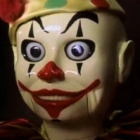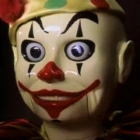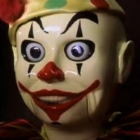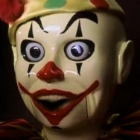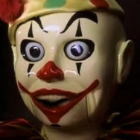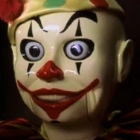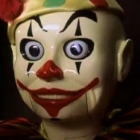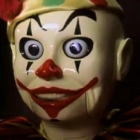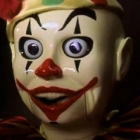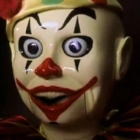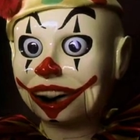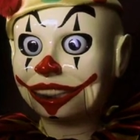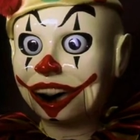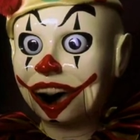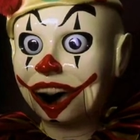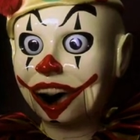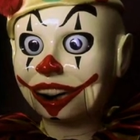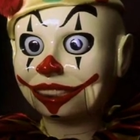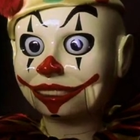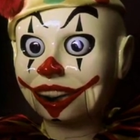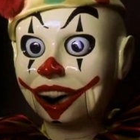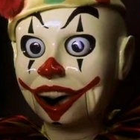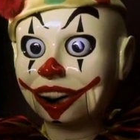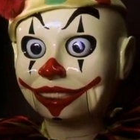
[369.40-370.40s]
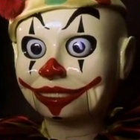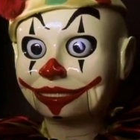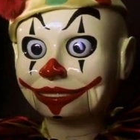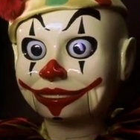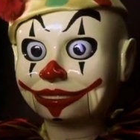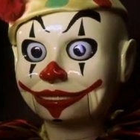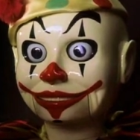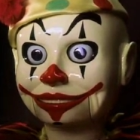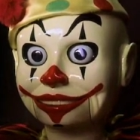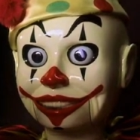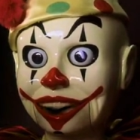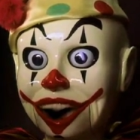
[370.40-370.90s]
information
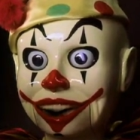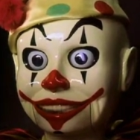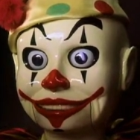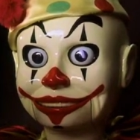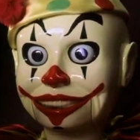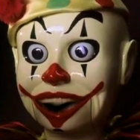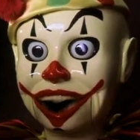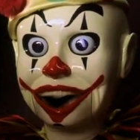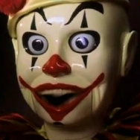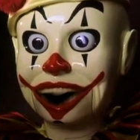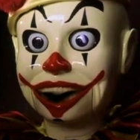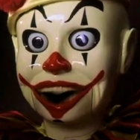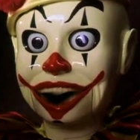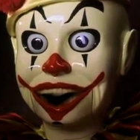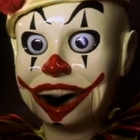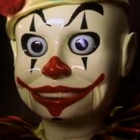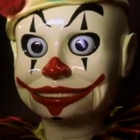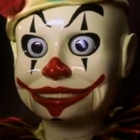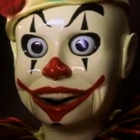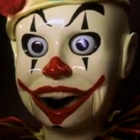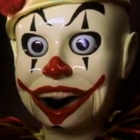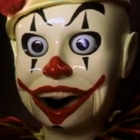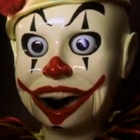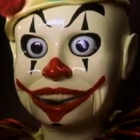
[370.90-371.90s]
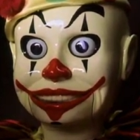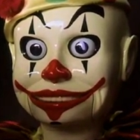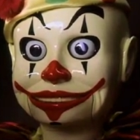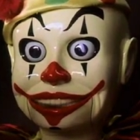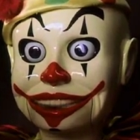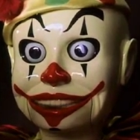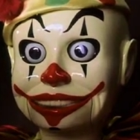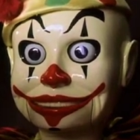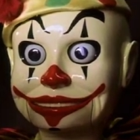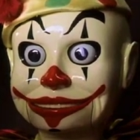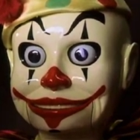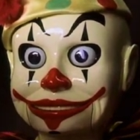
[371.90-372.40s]
through federal
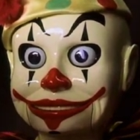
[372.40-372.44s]
courts.